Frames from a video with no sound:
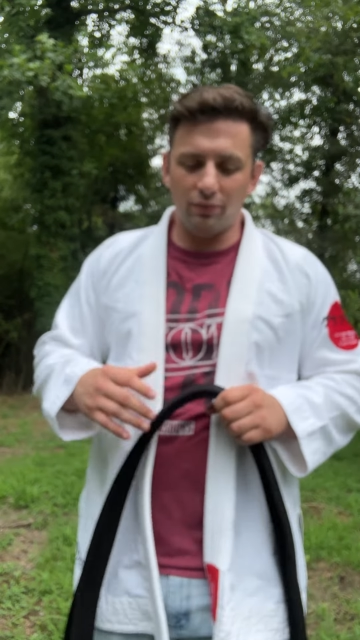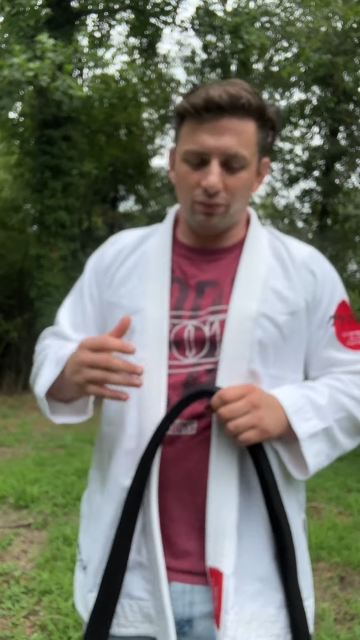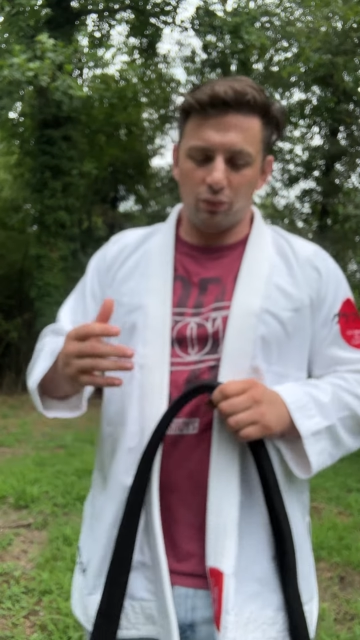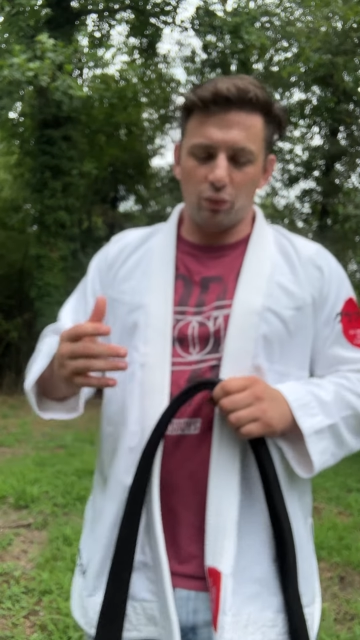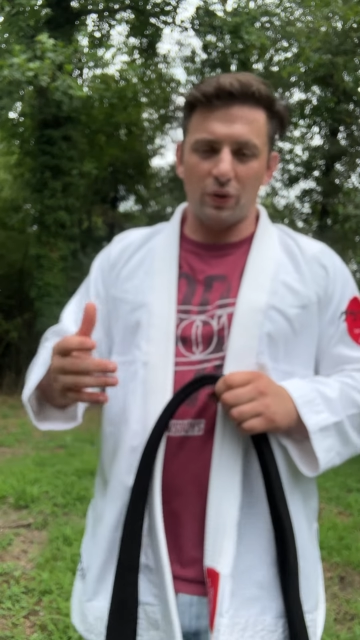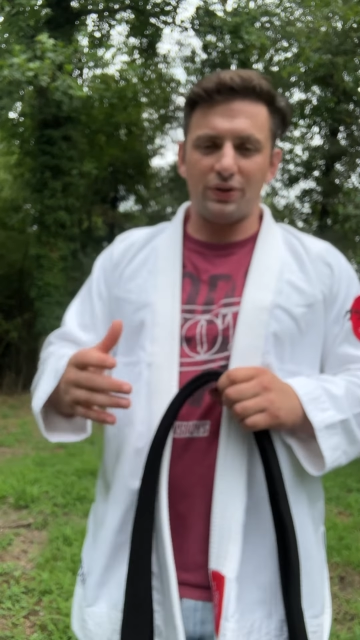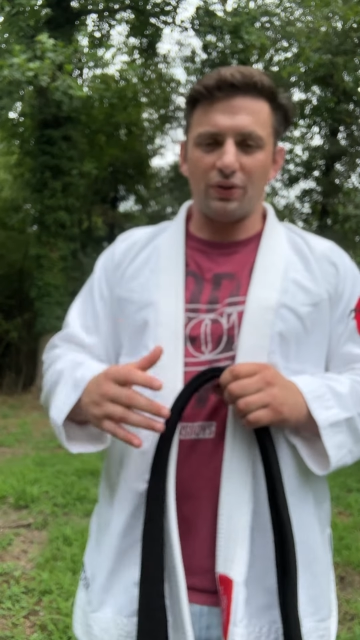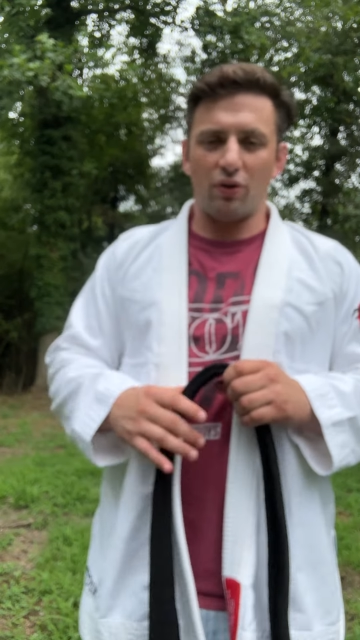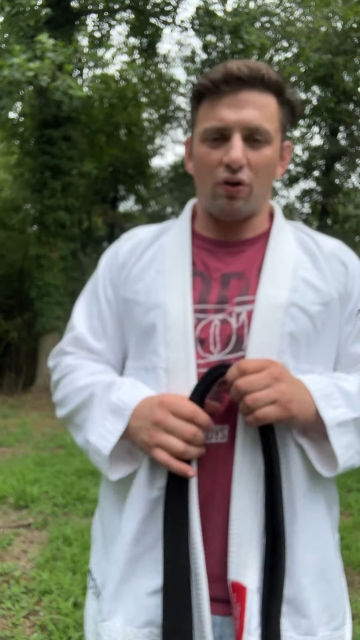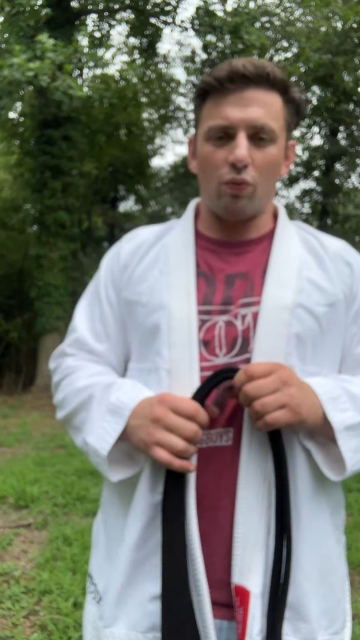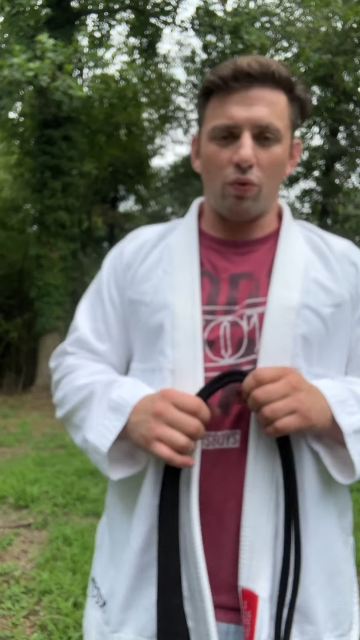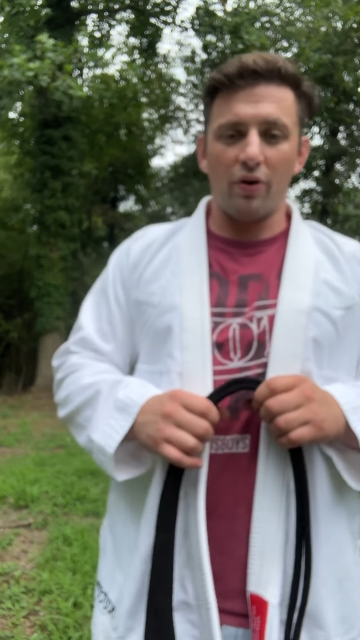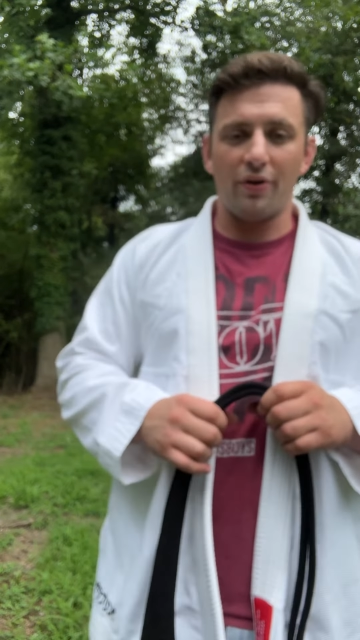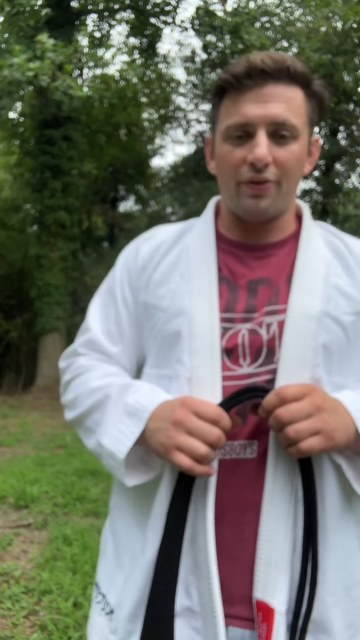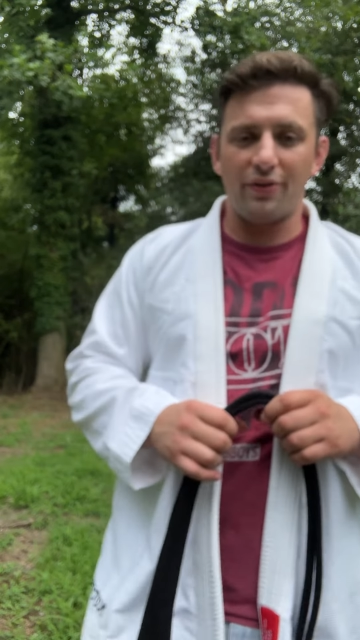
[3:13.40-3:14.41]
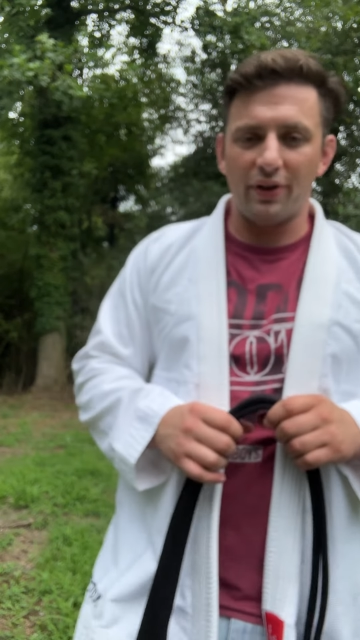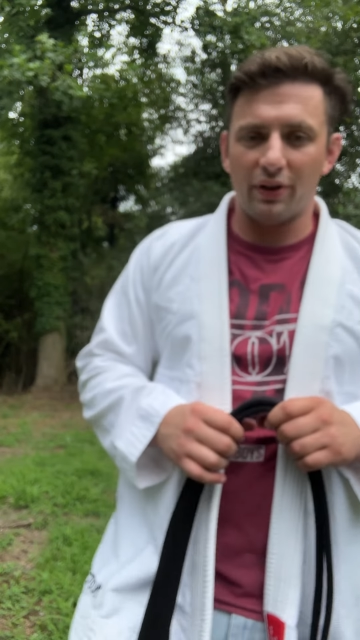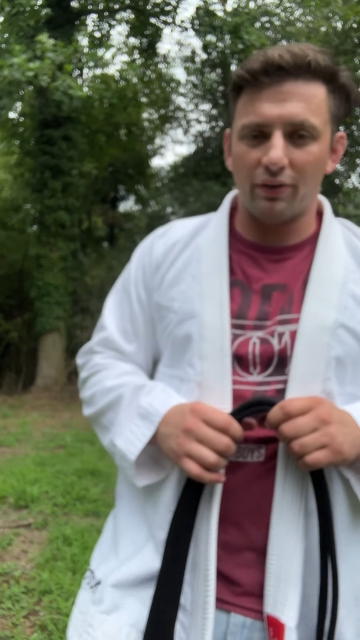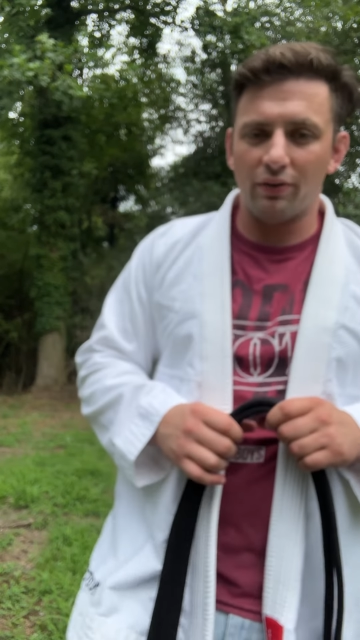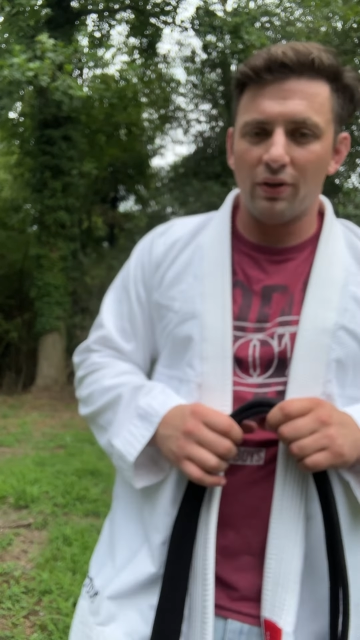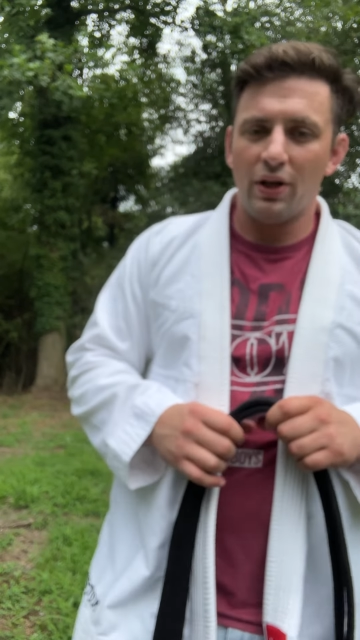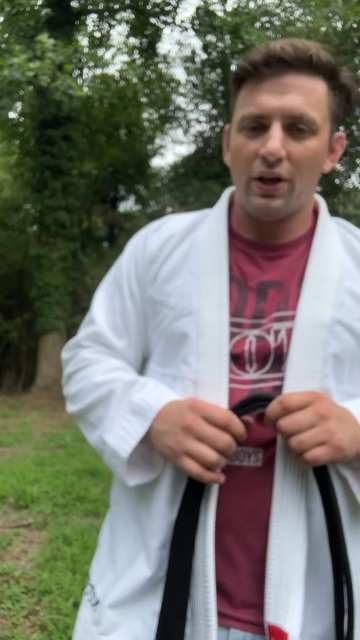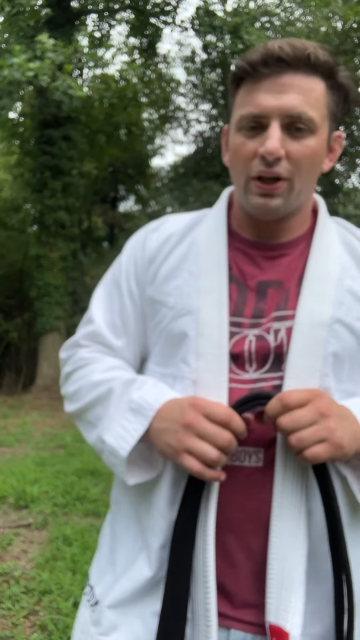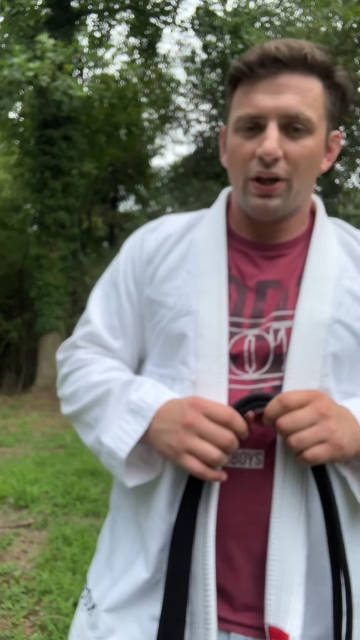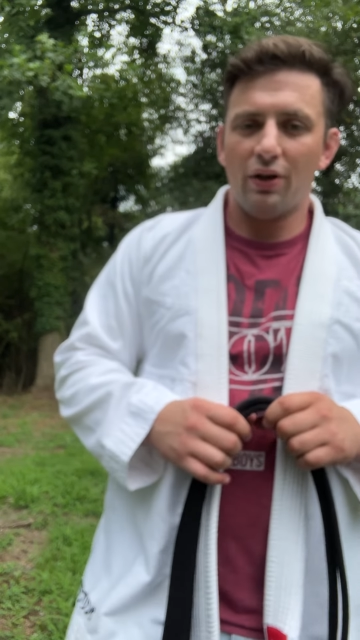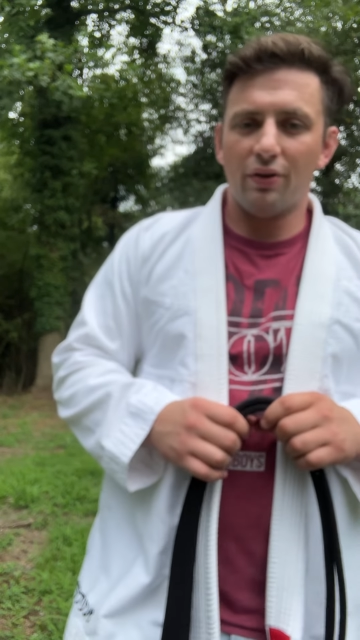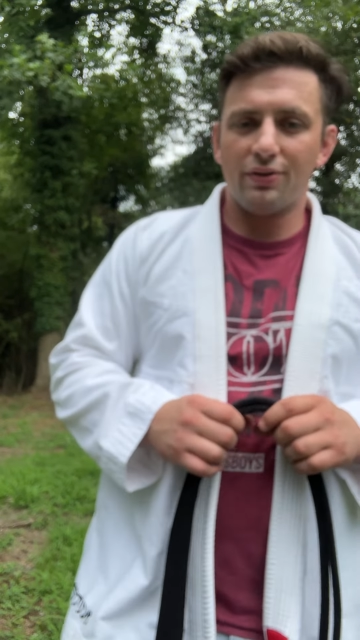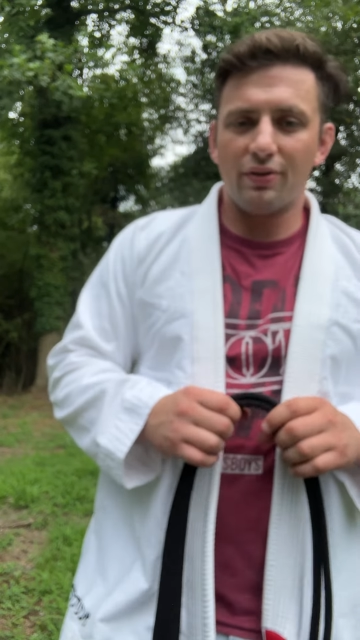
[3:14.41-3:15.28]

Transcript: what's it all worth, and is